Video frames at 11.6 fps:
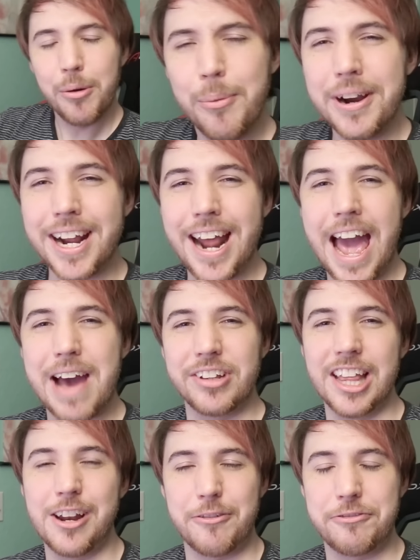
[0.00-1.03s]
we're gonna have a
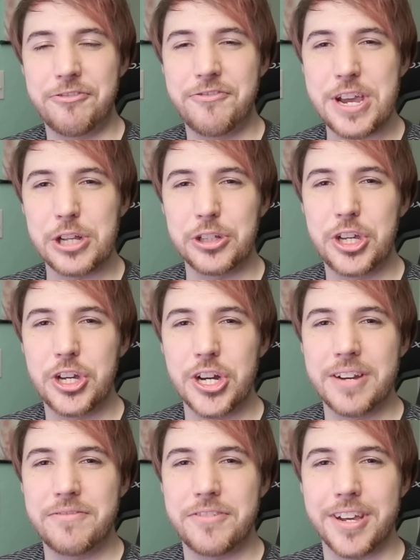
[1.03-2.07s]
little
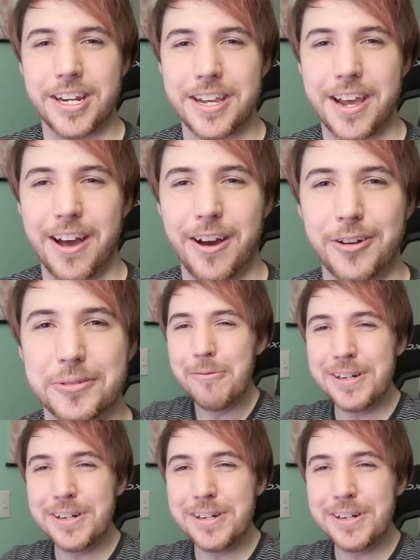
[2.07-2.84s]
feel-good video.